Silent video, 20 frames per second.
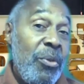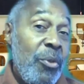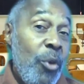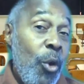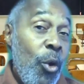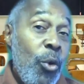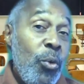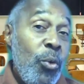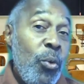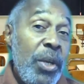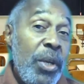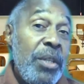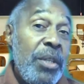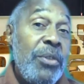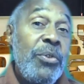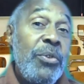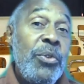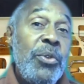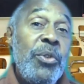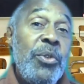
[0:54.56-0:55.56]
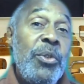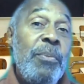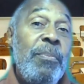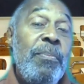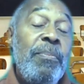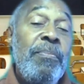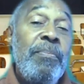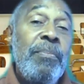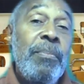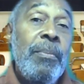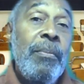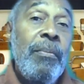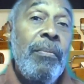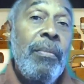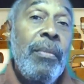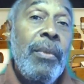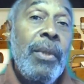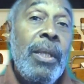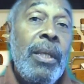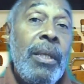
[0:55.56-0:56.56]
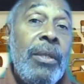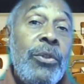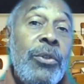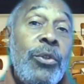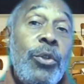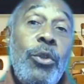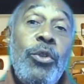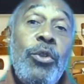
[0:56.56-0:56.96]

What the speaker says: always. So